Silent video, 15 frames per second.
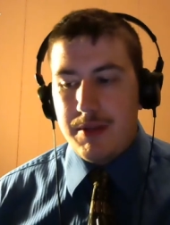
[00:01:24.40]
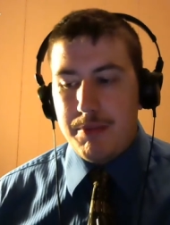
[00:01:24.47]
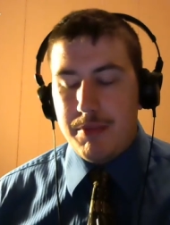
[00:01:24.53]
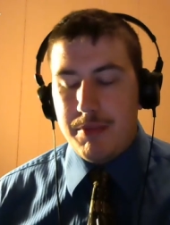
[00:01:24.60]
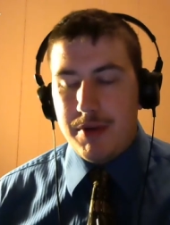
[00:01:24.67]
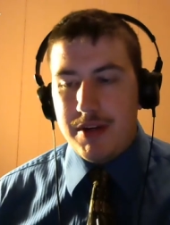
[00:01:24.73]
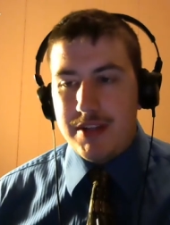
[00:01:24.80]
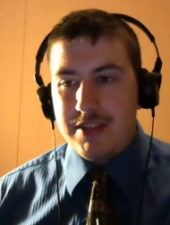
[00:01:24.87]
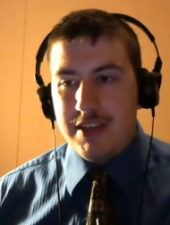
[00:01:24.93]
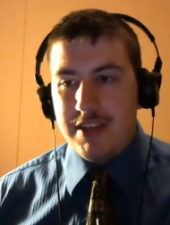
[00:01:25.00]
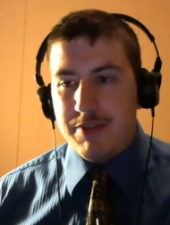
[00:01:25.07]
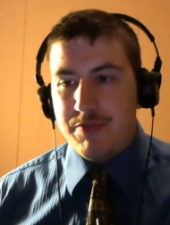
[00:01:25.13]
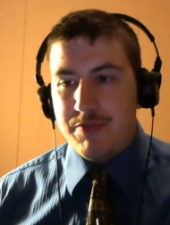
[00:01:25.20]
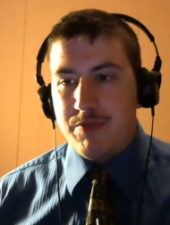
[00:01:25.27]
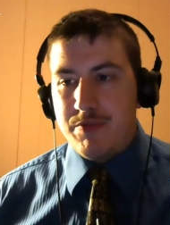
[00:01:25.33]
But
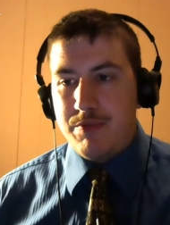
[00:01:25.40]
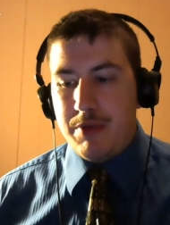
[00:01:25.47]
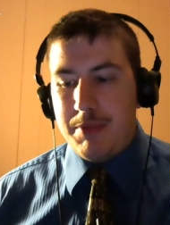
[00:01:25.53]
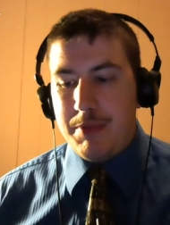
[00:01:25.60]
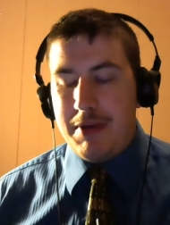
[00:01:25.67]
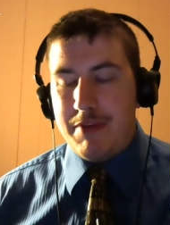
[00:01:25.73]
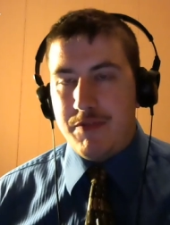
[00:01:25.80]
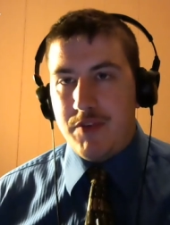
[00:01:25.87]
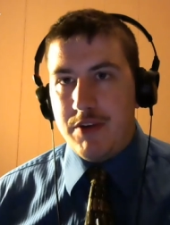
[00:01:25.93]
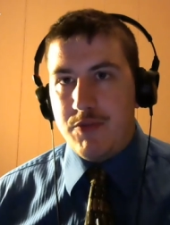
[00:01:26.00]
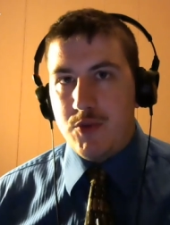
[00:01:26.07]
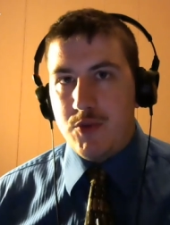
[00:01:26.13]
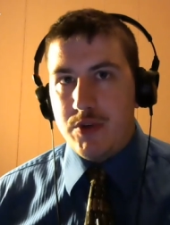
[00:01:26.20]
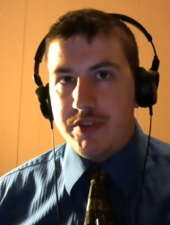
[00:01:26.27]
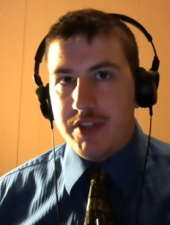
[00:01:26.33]
yeah, what
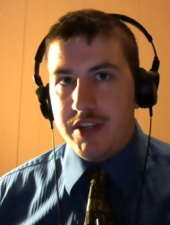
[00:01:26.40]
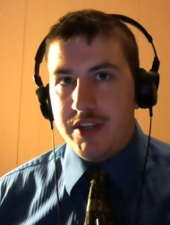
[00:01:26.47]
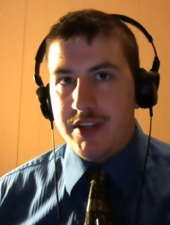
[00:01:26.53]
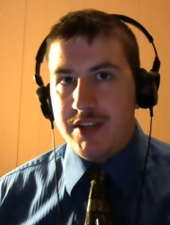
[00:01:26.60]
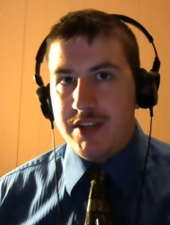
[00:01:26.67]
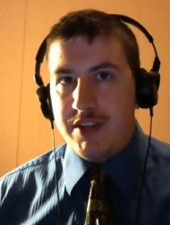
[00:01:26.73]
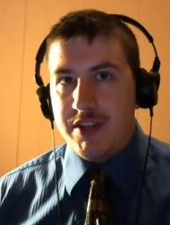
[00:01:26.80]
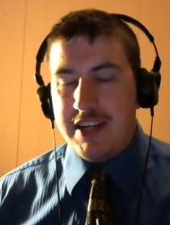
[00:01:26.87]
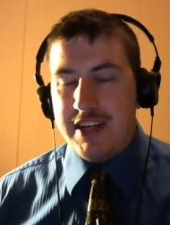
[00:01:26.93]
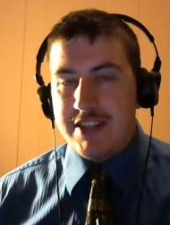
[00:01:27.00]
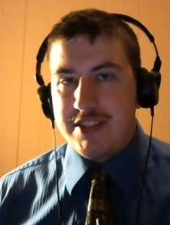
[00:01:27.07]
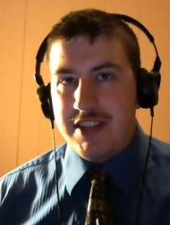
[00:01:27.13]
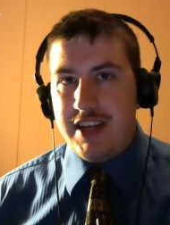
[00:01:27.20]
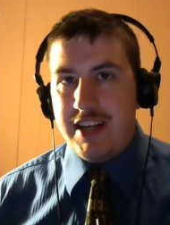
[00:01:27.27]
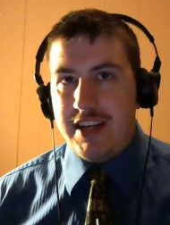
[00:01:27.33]
about Forza
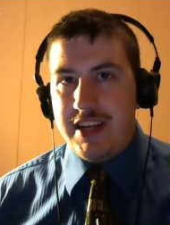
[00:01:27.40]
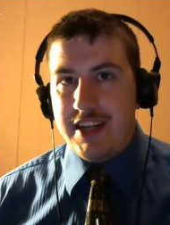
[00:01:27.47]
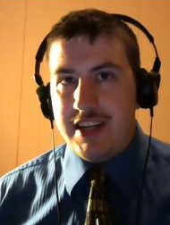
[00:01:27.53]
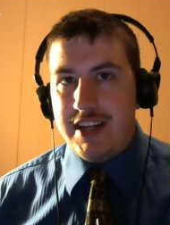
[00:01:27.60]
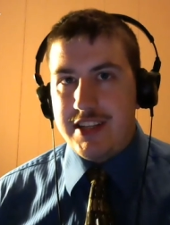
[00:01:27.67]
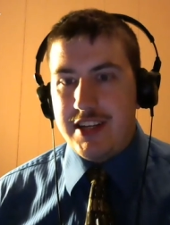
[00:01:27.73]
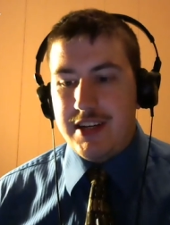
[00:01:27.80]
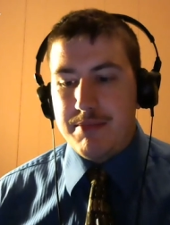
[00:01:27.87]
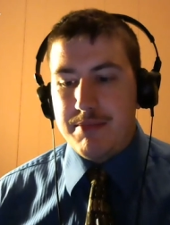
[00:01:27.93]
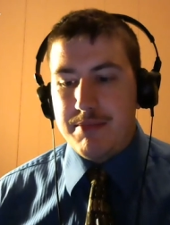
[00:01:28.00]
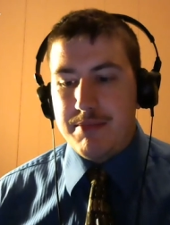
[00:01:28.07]
announcing that ahead of time?